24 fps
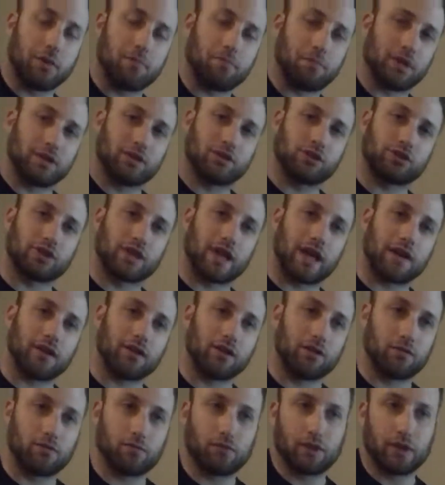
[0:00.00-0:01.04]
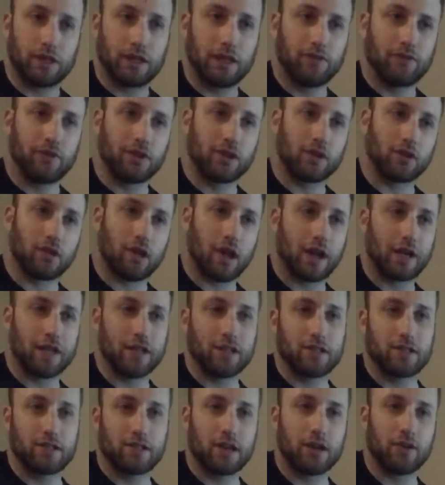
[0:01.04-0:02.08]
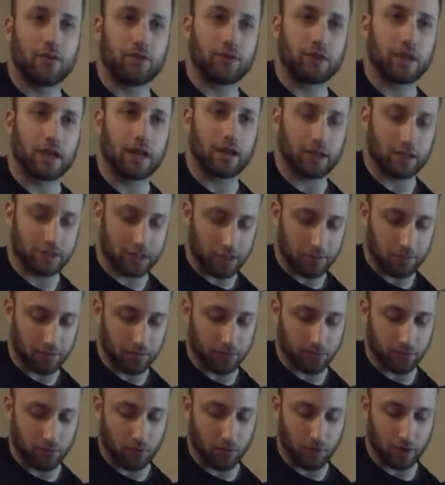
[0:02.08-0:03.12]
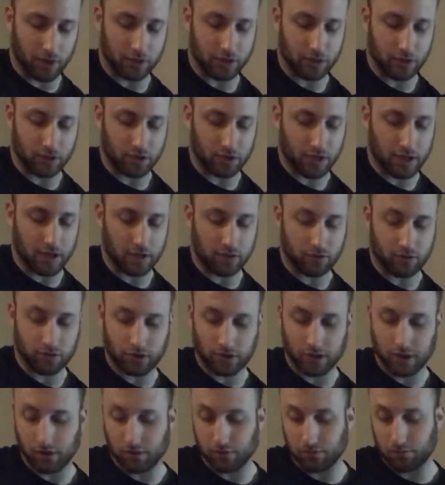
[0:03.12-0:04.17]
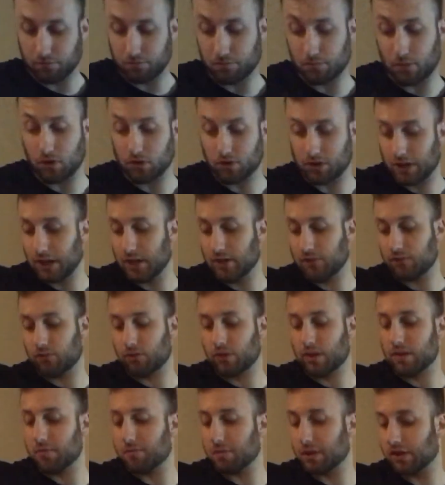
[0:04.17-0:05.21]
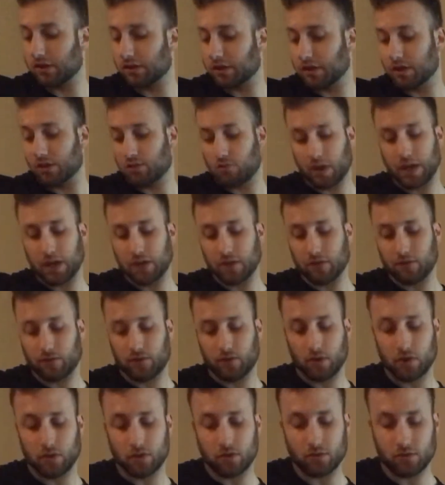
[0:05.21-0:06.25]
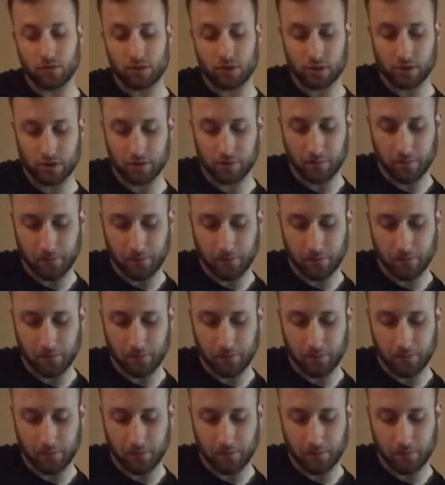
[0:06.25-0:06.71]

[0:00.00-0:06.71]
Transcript: But just that, even the line itself, again, like I said before, it's just an interesting motif rhythmically, the way it flows.